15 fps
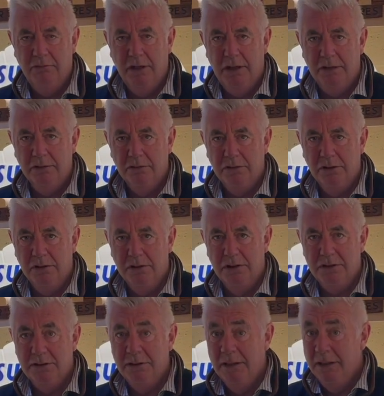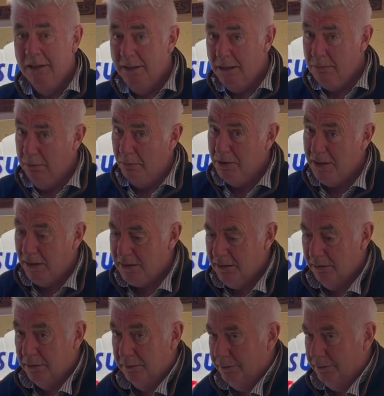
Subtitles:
really good condition. This one was actually on the